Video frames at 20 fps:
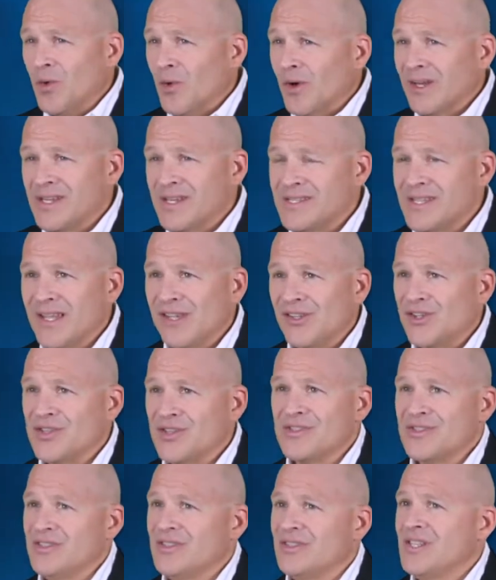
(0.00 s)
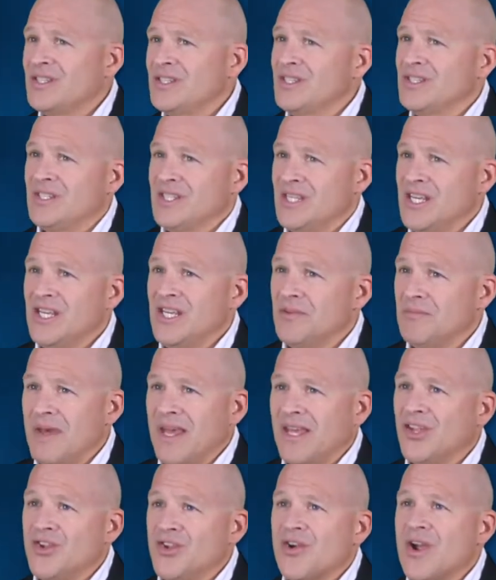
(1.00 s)
organizations, this is key to
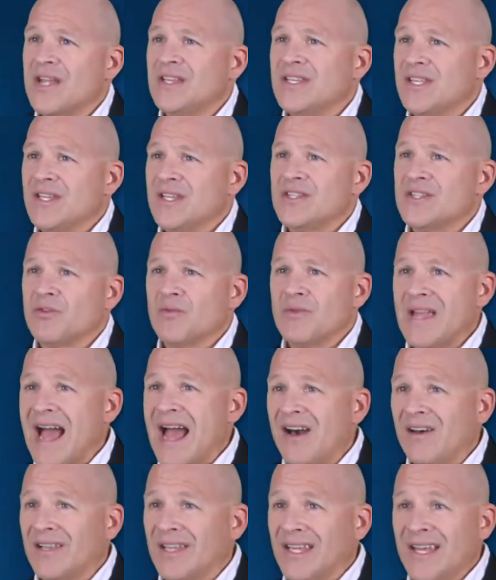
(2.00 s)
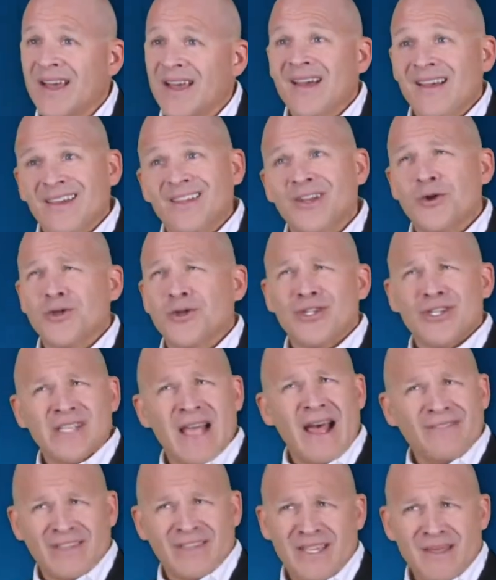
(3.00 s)
making your ideas a reality. You just
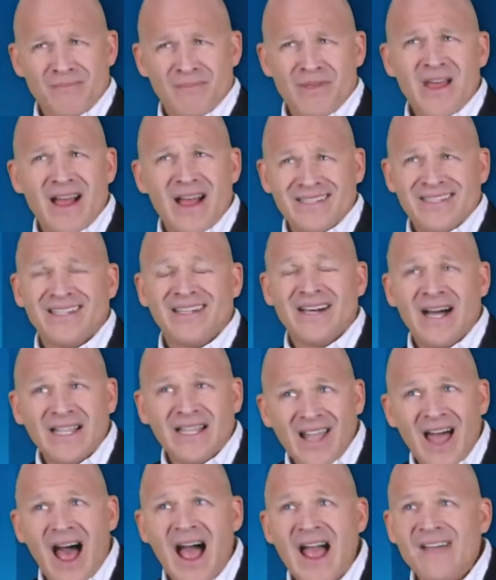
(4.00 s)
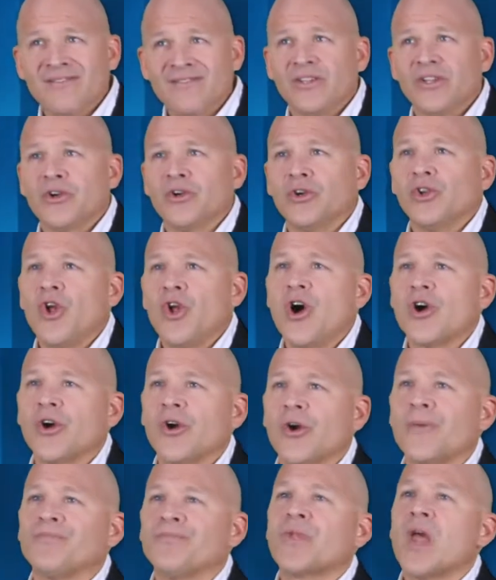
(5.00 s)
have to keep the idea alive a little
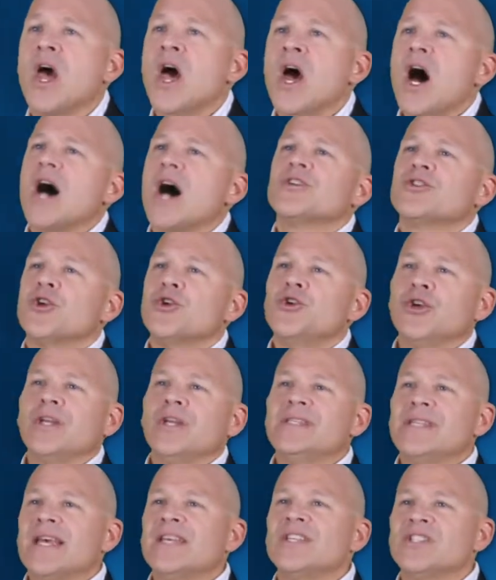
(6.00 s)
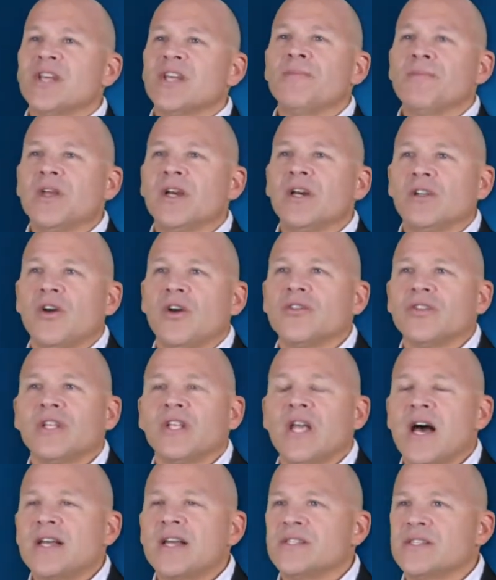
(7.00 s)
longer. So you could say something along the
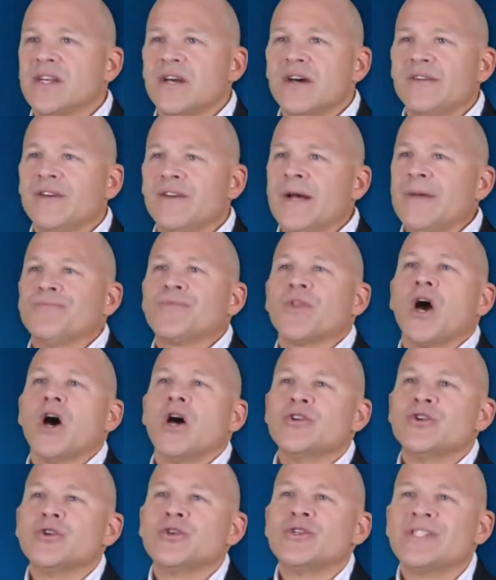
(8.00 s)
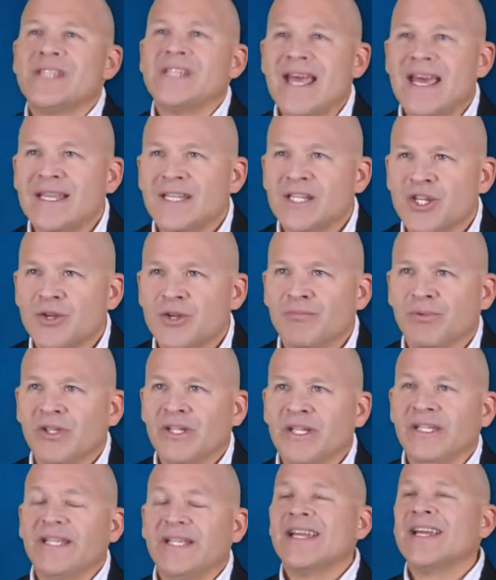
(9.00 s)
lines of, "Understand
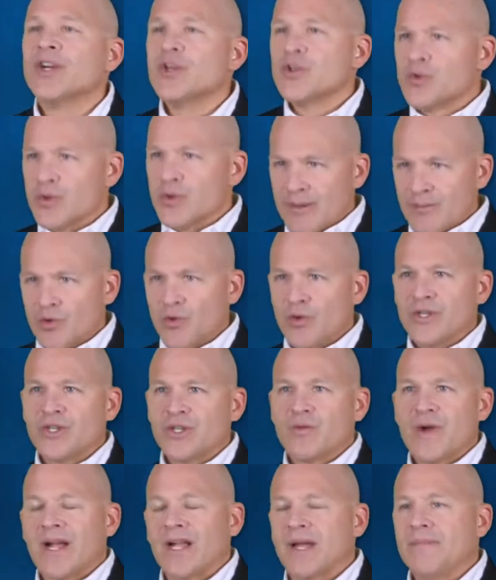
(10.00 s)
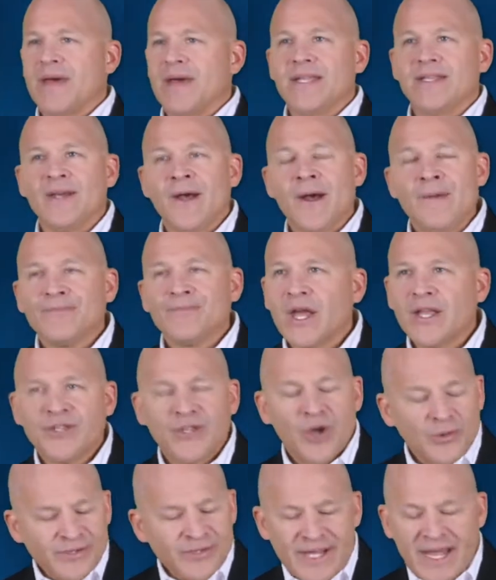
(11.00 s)
completely. Here's what I'm going to recommend.
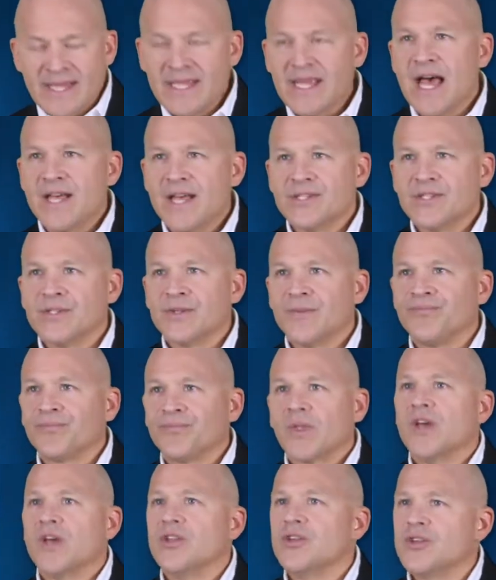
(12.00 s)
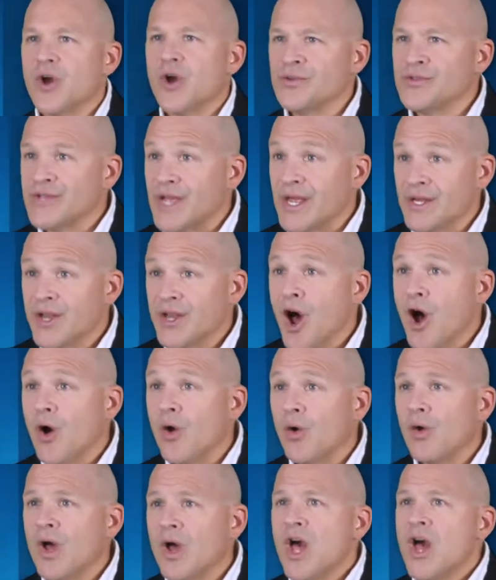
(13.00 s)
Don't say yes. Don't say
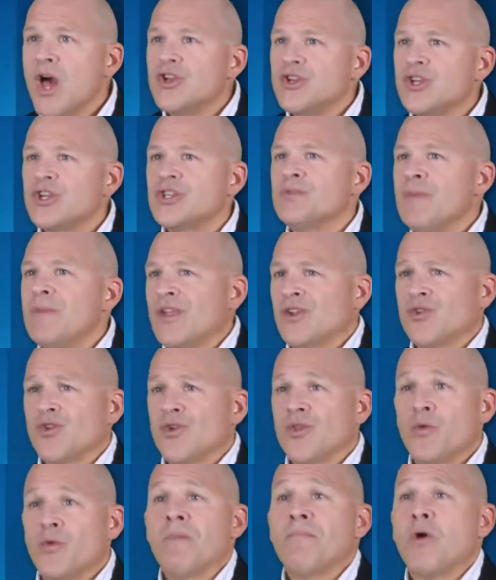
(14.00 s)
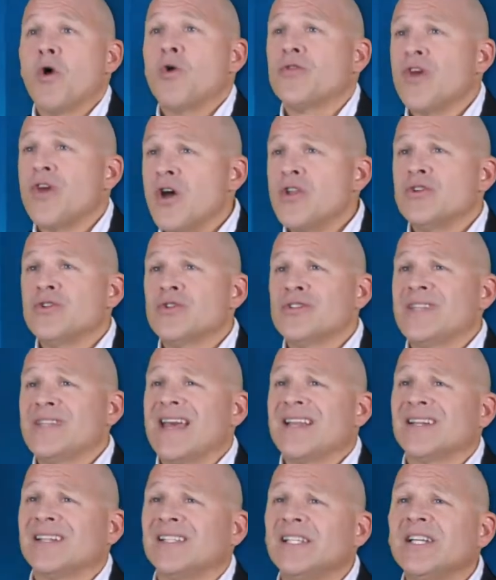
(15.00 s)
no. Just make sure that we both
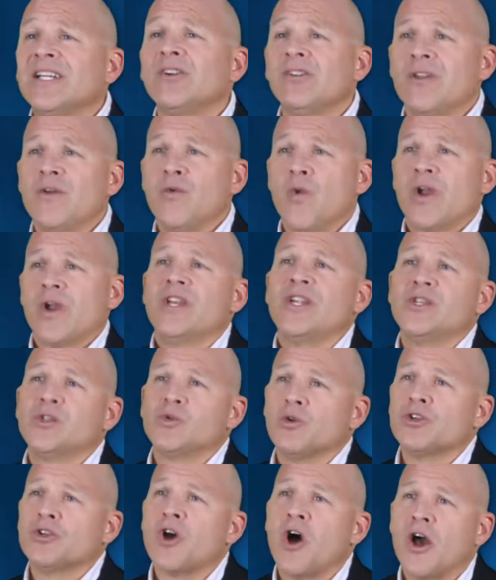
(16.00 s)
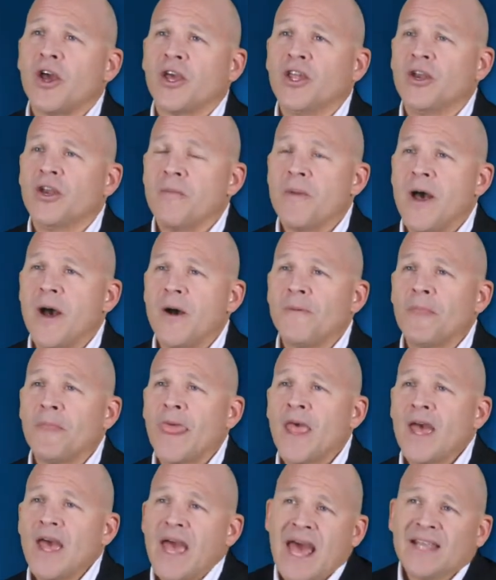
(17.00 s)
understand clearly what it is we're talking about,
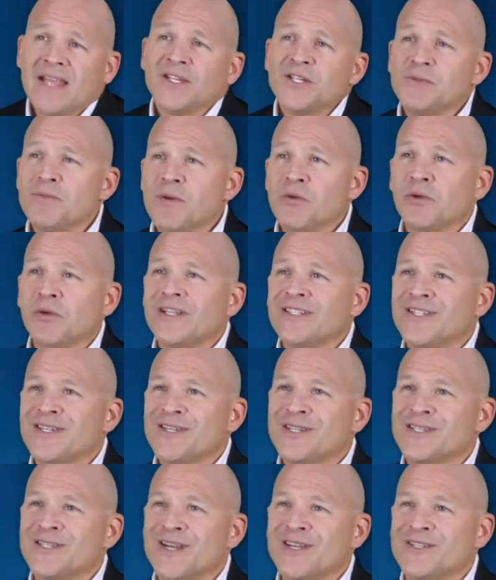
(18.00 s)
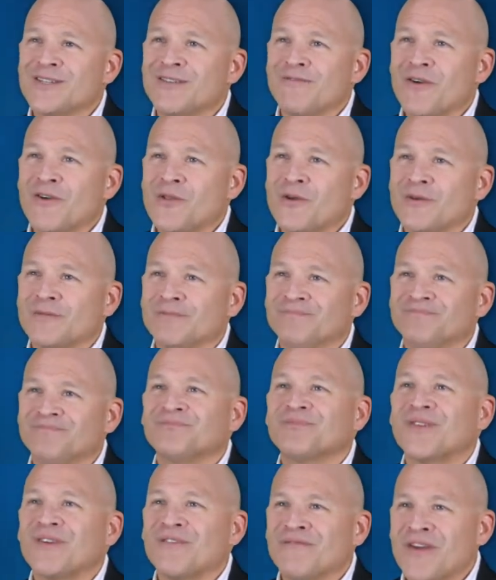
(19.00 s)
and let's be willing to discuss it further."
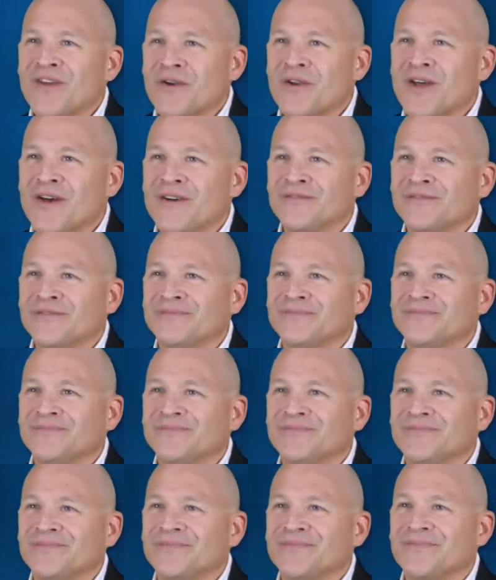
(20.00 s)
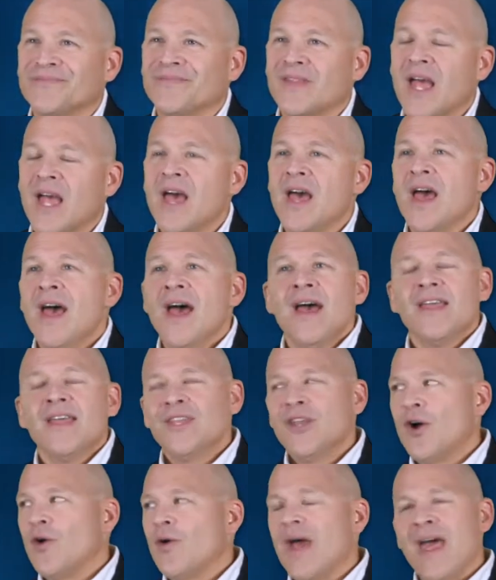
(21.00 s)
Fair enough?
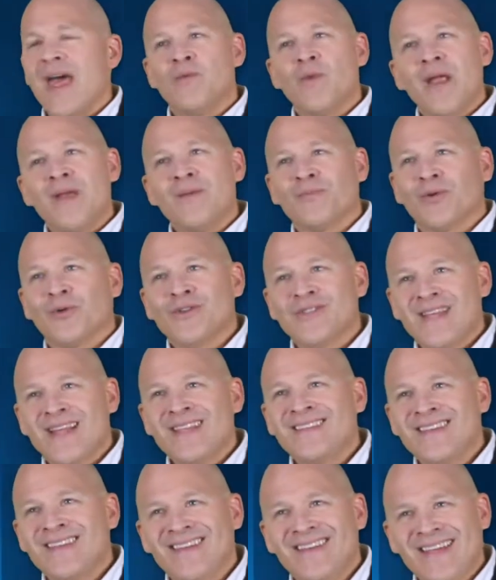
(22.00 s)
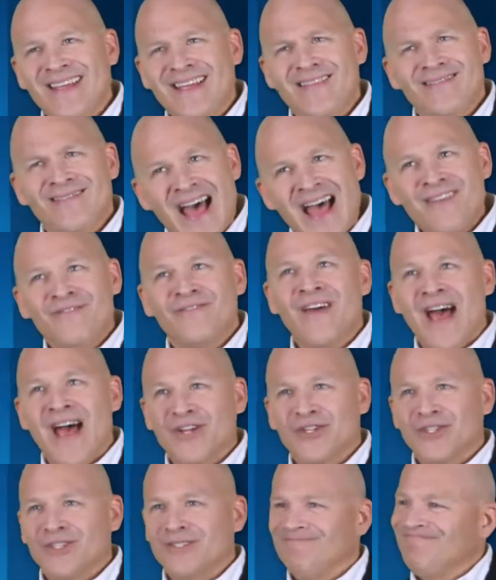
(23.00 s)
And when presented in that
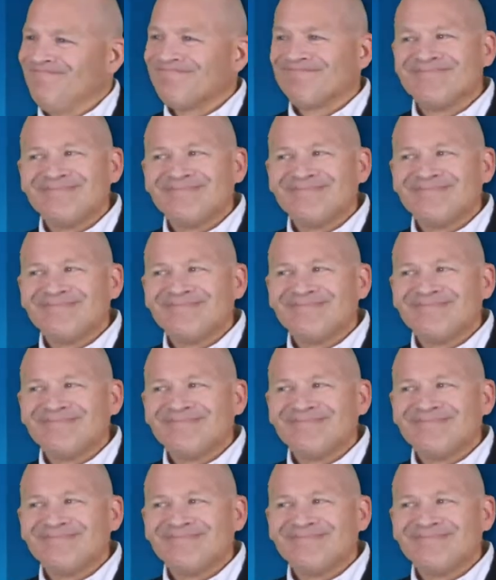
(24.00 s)
fashion,